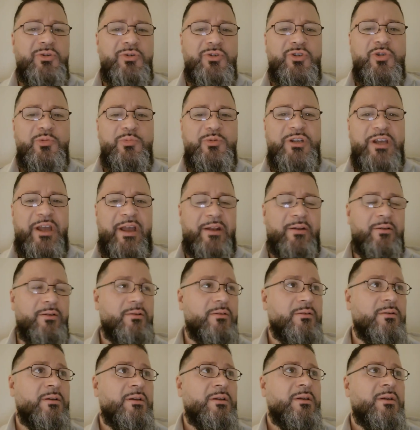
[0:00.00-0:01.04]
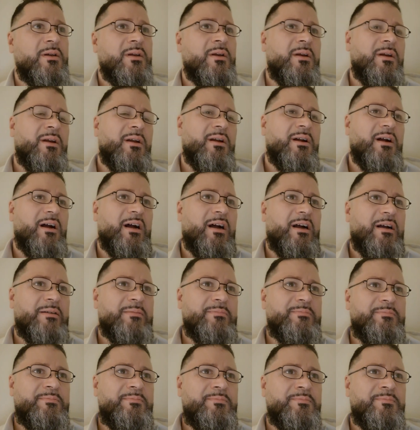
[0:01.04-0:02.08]
YouTube channel.
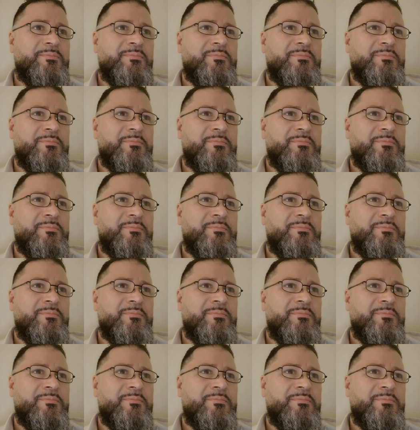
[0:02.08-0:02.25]
That